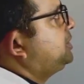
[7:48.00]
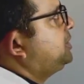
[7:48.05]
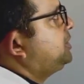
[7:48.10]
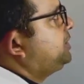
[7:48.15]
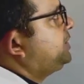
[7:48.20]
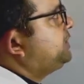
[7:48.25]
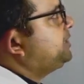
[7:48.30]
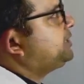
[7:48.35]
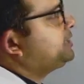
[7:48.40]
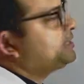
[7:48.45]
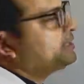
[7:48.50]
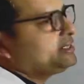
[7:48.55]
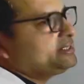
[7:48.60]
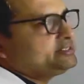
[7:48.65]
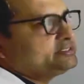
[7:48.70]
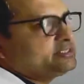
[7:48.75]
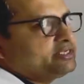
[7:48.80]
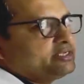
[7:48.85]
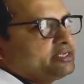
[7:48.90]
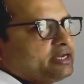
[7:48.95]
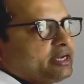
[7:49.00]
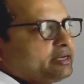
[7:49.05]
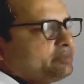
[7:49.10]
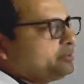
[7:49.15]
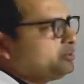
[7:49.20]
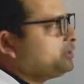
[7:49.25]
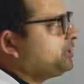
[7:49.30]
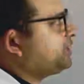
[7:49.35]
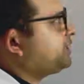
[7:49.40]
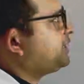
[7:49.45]
increase in
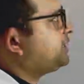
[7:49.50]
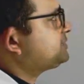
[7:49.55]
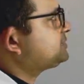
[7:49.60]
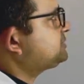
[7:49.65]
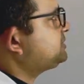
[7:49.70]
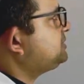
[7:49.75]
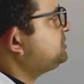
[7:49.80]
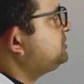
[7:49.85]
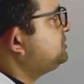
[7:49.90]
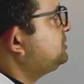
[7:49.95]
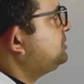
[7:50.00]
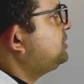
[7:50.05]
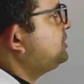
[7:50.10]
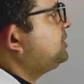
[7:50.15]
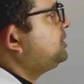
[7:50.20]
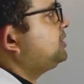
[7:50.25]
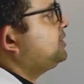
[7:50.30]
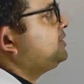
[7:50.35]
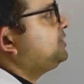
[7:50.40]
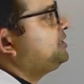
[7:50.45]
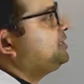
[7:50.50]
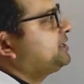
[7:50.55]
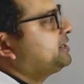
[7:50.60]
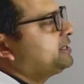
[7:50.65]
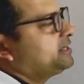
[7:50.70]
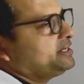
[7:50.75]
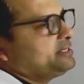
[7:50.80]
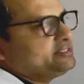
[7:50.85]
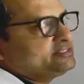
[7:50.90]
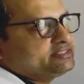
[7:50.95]
carbonic acid,
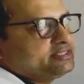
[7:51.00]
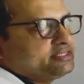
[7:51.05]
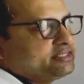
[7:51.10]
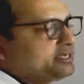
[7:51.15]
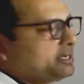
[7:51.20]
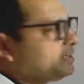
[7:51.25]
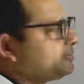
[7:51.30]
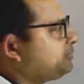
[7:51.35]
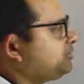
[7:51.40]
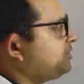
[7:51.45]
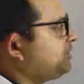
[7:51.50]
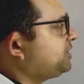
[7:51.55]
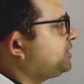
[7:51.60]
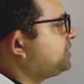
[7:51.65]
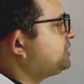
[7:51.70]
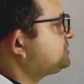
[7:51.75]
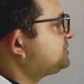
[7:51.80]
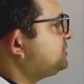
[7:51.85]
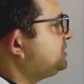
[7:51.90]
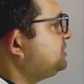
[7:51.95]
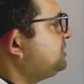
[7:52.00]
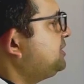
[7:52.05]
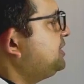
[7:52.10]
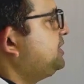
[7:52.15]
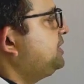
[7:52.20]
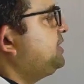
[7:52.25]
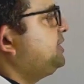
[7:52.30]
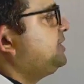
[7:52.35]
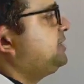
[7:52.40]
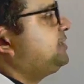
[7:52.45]
decrease in carbonic acid,
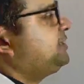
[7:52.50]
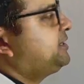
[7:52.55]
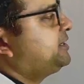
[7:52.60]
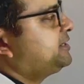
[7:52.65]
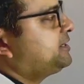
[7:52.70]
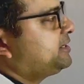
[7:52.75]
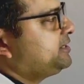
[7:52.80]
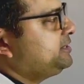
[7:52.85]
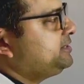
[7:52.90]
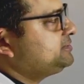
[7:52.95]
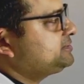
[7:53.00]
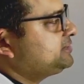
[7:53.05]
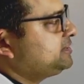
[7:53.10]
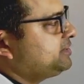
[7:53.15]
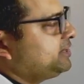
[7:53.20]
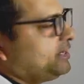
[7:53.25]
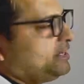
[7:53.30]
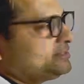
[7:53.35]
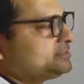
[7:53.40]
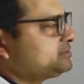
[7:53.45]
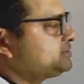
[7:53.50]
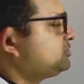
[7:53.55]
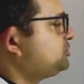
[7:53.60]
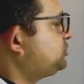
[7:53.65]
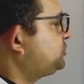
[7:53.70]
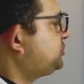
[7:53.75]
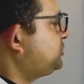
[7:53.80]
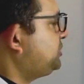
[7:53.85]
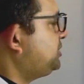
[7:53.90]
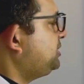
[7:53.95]
decrease in
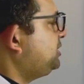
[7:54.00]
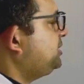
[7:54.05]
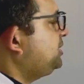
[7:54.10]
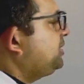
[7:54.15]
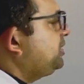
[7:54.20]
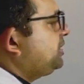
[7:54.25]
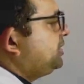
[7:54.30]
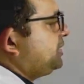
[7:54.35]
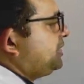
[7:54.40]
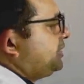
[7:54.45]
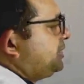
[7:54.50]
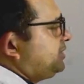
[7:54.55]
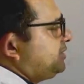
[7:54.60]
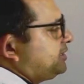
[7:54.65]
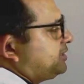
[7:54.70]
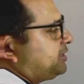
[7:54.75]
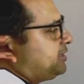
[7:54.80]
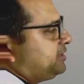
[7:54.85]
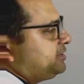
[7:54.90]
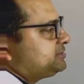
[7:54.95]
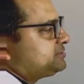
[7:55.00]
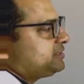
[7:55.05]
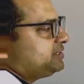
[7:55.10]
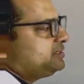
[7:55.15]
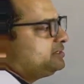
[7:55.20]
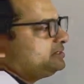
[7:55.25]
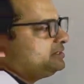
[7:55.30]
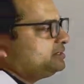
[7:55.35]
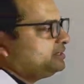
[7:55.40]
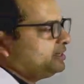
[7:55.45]
SCO3, increase
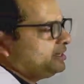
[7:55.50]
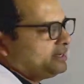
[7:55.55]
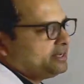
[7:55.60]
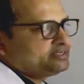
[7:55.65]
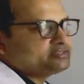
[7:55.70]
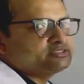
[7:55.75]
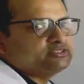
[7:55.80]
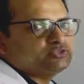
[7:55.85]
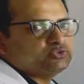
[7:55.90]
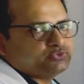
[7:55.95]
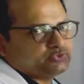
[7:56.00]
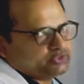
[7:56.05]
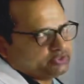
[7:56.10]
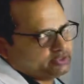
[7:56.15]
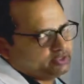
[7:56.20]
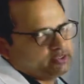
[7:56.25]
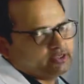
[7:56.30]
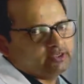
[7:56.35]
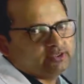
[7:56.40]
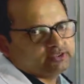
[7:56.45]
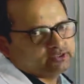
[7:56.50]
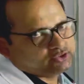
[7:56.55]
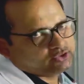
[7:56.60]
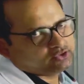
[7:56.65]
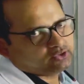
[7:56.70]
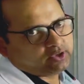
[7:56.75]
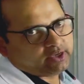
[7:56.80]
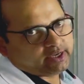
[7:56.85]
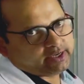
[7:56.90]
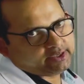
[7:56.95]
in SU3.
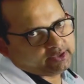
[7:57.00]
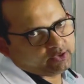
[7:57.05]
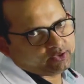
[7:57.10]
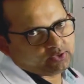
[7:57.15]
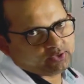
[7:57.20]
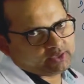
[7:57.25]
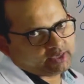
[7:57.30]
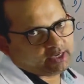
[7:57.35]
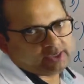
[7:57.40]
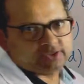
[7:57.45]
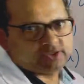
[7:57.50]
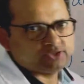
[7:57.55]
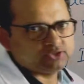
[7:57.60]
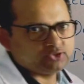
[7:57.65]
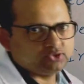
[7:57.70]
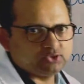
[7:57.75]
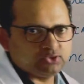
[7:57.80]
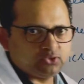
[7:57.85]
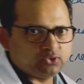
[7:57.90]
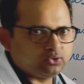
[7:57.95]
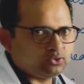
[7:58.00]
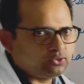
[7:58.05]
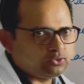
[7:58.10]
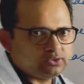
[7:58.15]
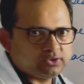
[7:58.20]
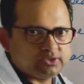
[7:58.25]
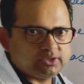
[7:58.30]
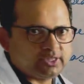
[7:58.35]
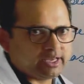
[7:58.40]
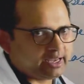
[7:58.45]
So I know that you
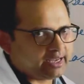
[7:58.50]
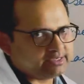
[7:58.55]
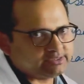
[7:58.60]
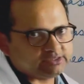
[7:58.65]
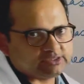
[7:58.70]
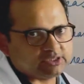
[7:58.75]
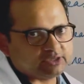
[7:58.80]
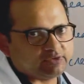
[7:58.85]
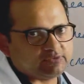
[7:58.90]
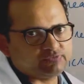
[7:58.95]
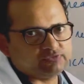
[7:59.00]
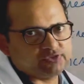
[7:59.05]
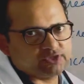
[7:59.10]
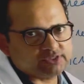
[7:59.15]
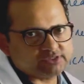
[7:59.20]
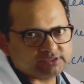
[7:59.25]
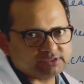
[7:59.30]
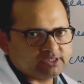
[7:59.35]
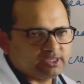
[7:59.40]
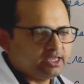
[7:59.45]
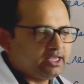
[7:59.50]
know the answer of this,